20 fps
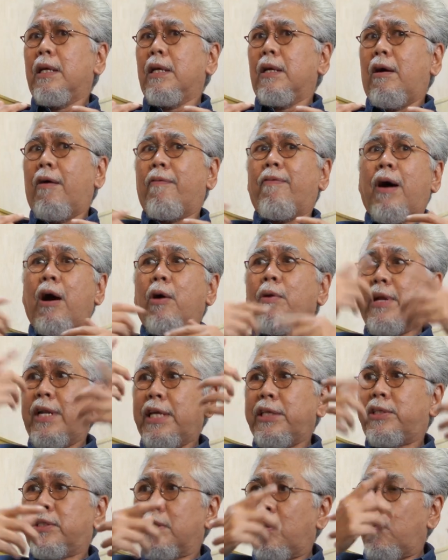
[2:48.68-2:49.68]
of how
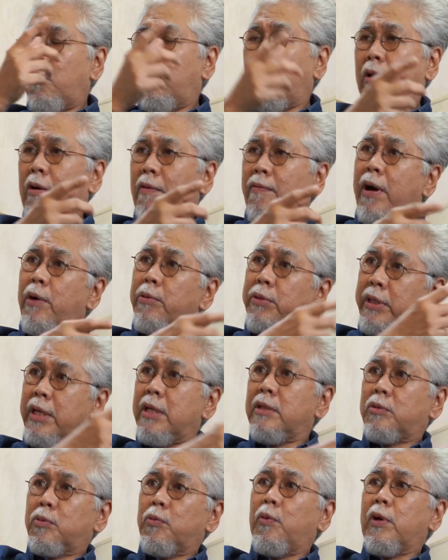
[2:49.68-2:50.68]
nature works, of how
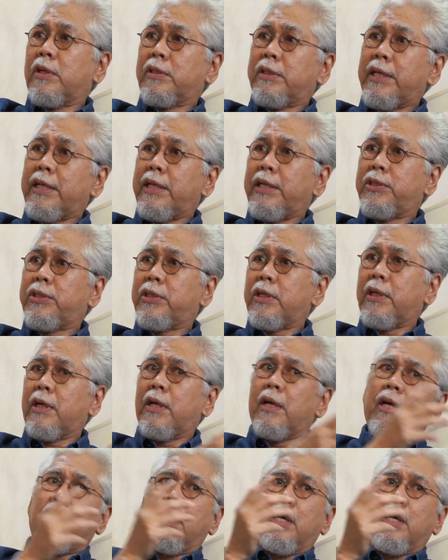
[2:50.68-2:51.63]
things work in nature,